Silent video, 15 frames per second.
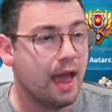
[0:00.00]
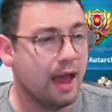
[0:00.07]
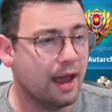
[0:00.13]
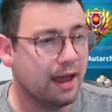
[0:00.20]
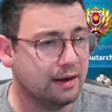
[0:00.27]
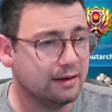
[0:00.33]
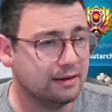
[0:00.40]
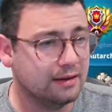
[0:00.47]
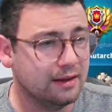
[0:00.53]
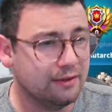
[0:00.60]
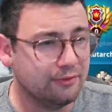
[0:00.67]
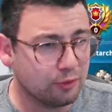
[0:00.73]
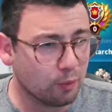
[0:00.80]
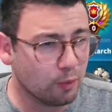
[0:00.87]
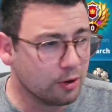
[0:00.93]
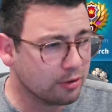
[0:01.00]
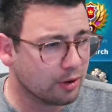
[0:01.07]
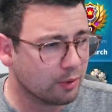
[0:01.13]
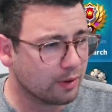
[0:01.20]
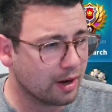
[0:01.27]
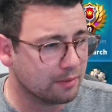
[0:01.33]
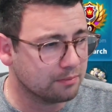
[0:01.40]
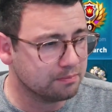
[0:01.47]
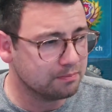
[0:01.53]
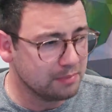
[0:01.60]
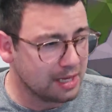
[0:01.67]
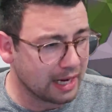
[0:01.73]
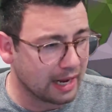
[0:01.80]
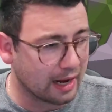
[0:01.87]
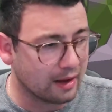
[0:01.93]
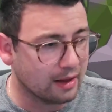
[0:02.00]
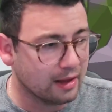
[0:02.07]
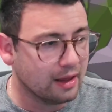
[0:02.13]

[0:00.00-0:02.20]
And if you're wondering what I'm meaning,